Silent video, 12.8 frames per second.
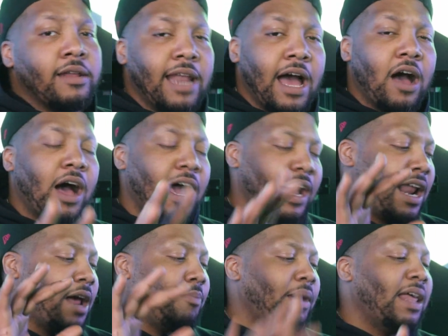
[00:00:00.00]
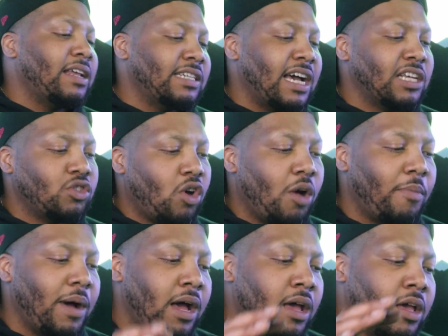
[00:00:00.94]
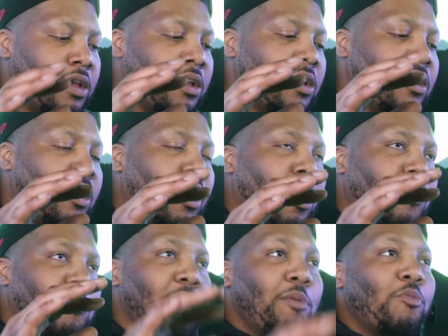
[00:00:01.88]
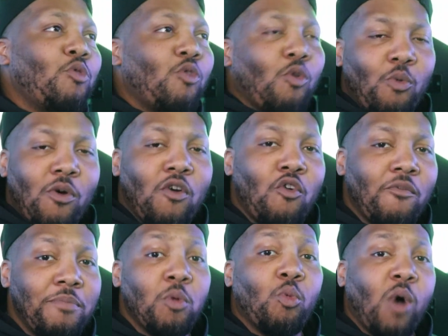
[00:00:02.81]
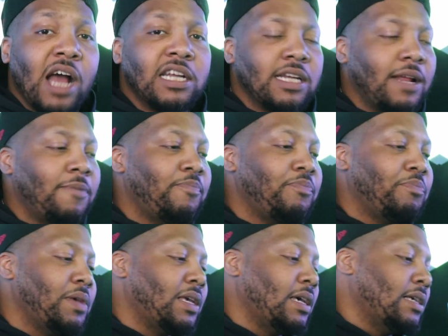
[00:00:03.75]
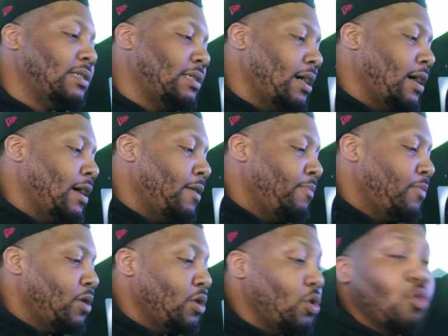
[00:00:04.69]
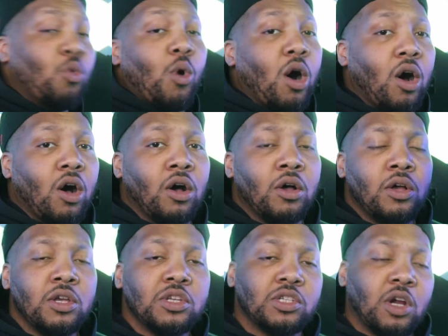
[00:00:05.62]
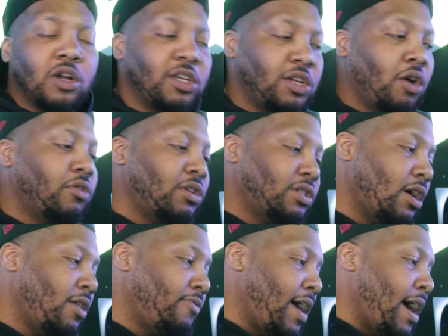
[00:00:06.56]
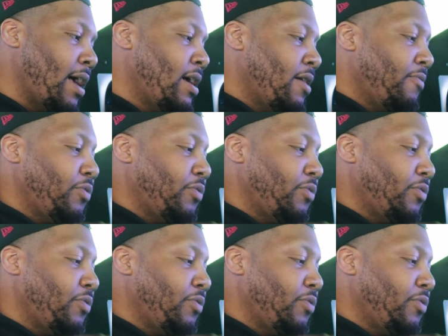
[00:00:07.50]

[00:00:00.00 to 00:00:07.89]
Now, I got to apologize to all the people who have been watching because you all certainly don't deserve that.